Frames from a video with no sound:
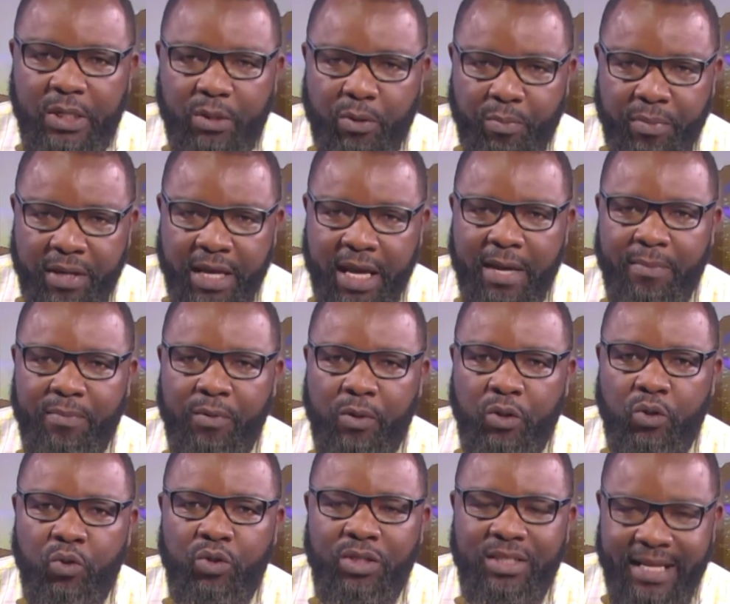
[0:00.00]
to be able
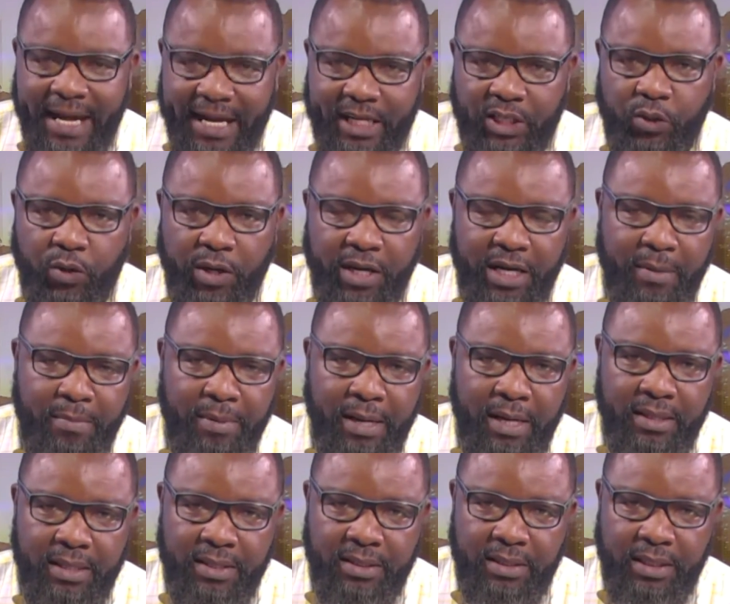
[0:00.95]
to start talking
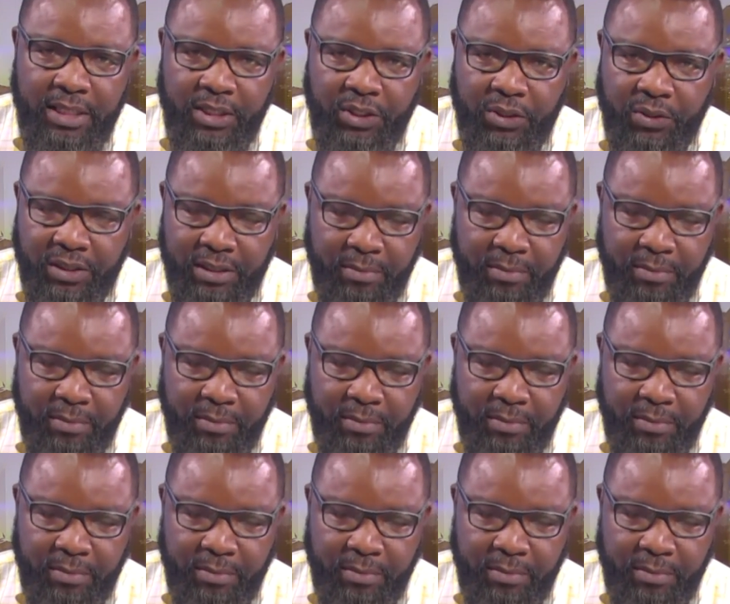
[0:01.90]
about these issues.